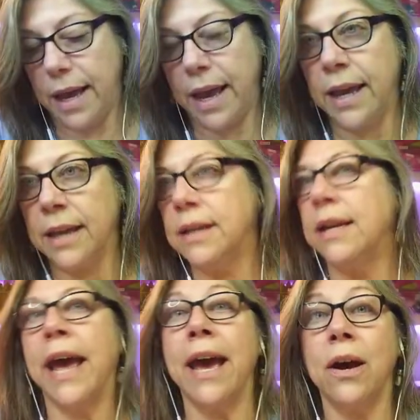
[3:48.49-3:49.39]
And
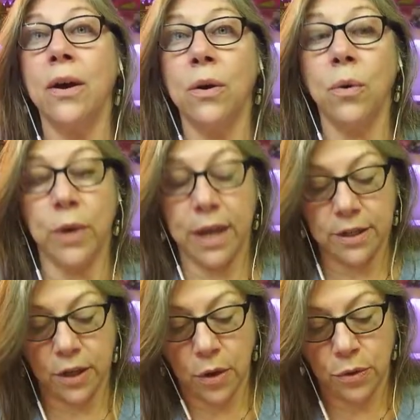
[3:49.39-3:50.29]
now we get to
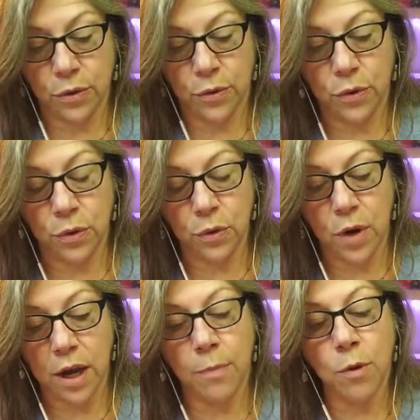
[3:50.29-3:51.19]
go through a
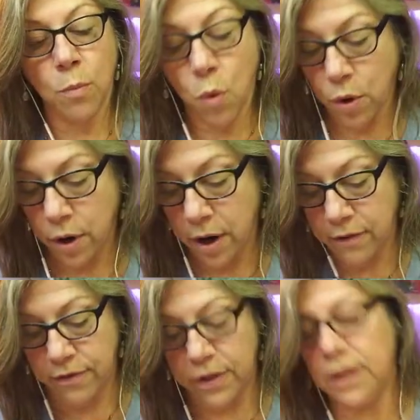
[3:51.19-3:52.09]
couple more
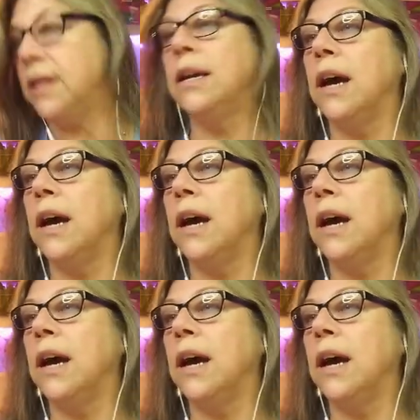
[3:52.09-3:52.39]
of the